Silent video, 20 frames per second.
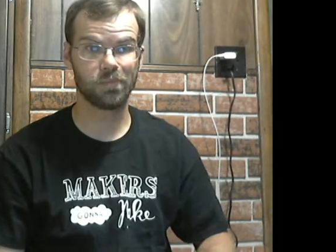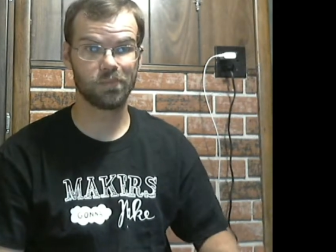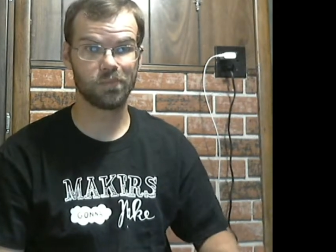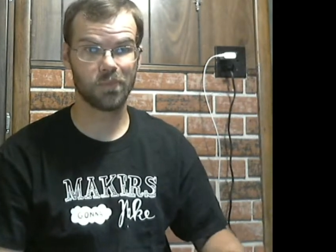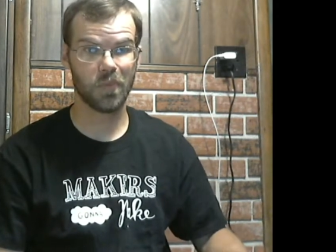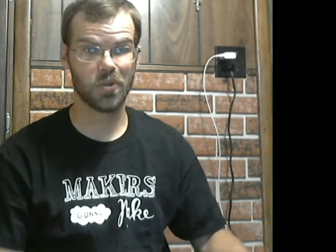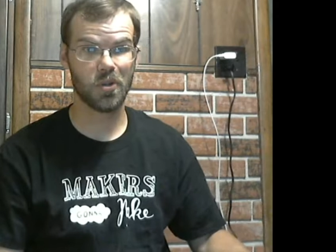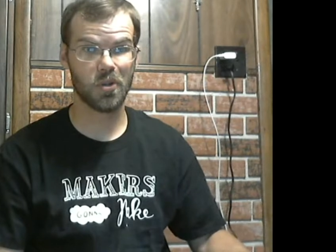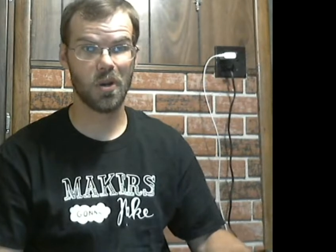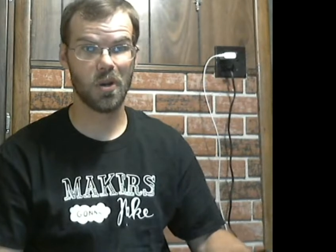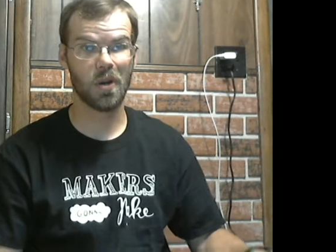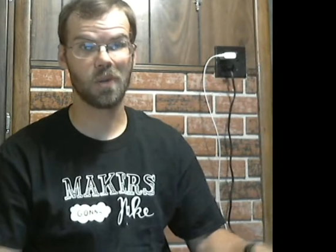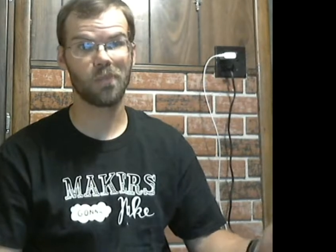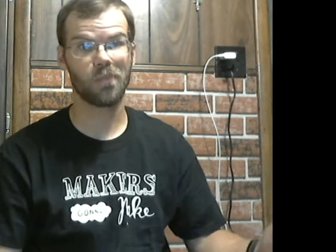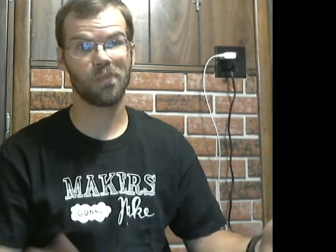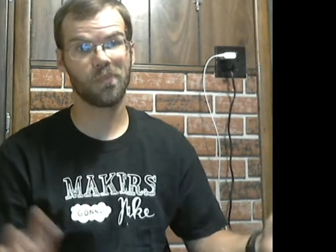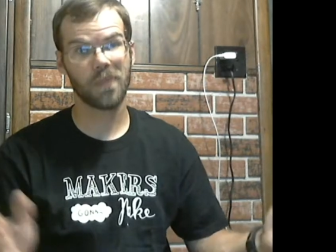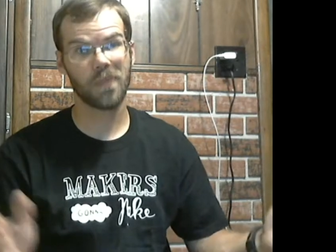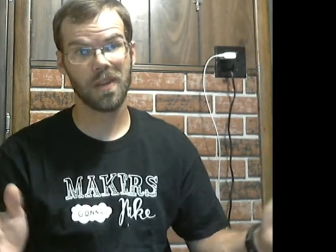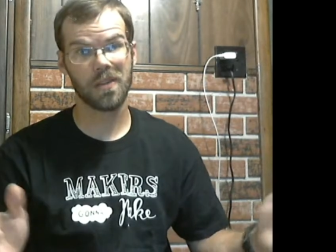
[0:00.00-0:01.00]

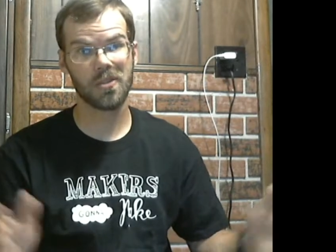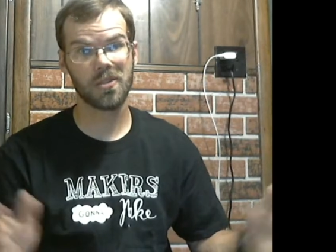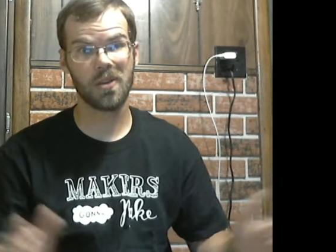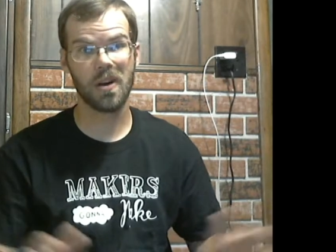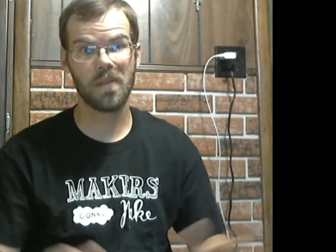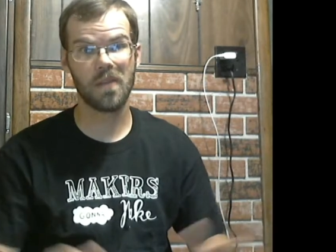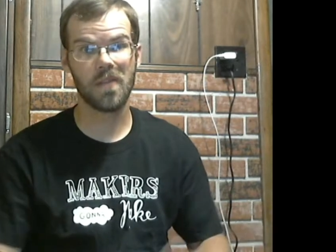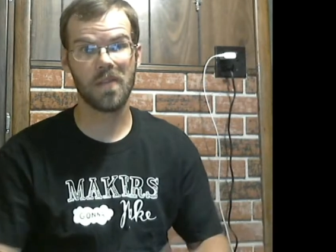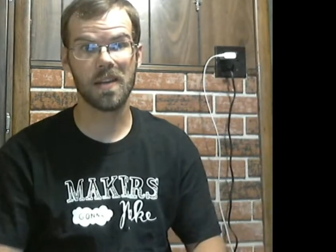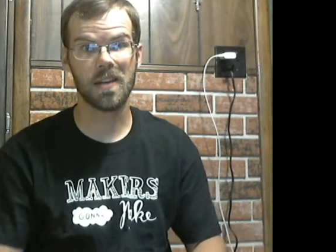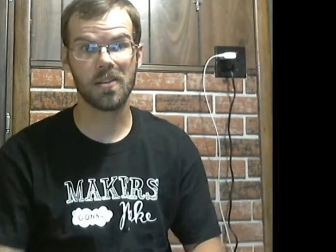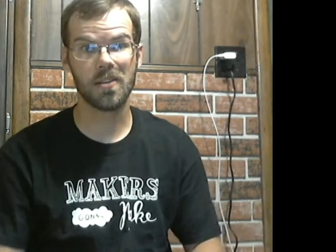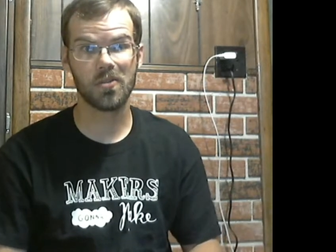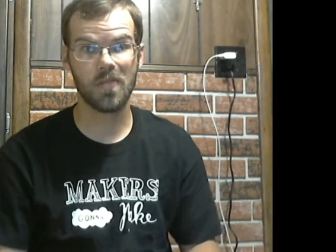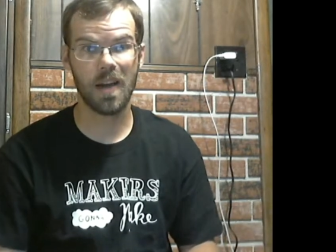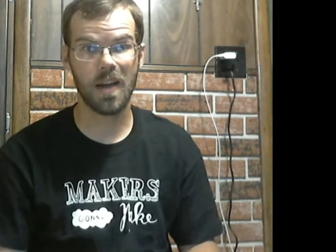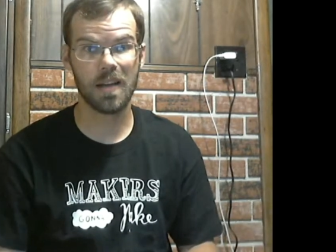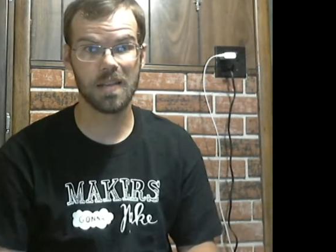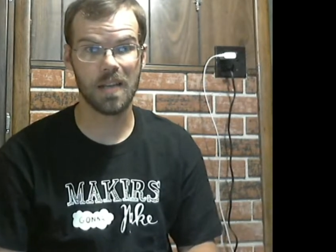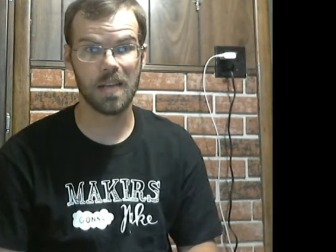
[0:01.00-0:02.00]
So sorry if that
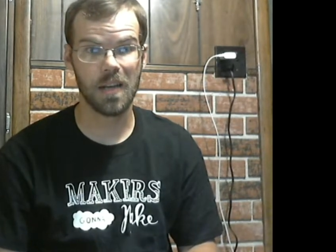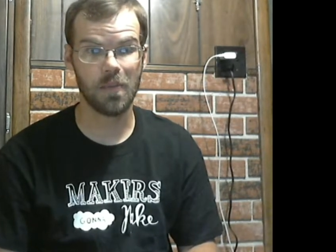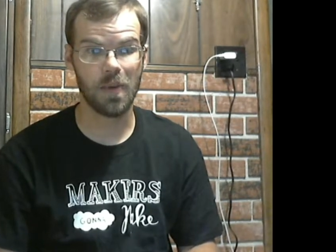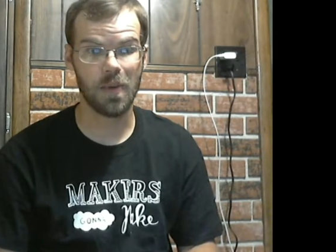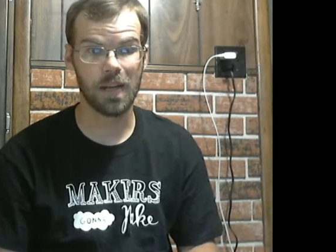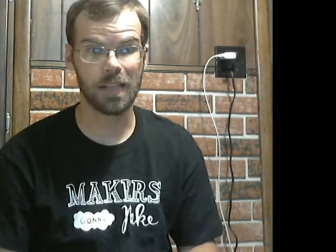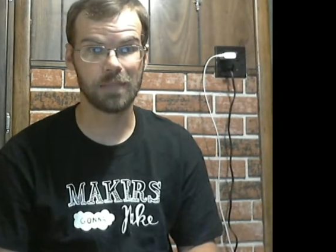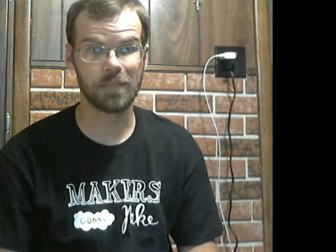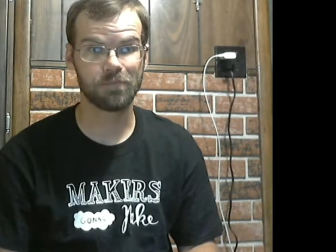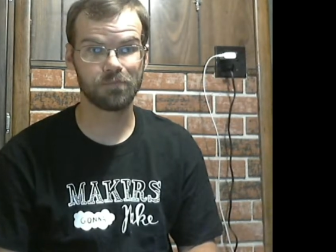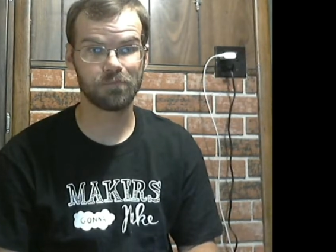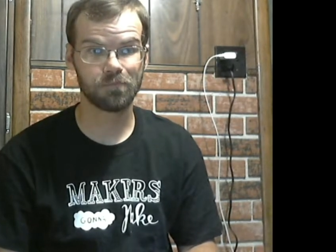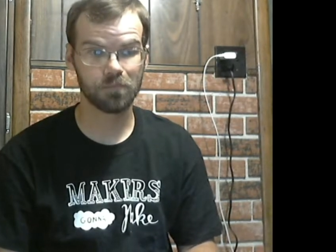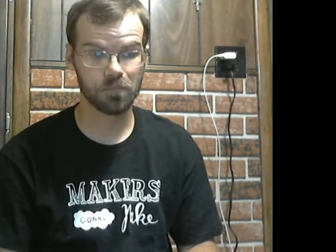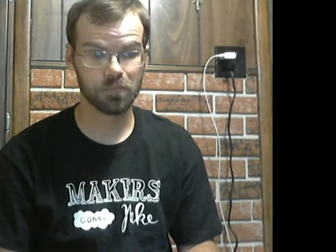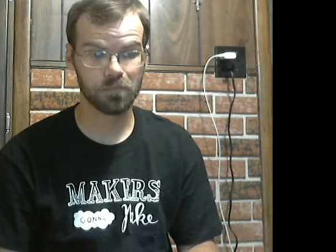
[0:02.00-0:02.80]
distracts anybody.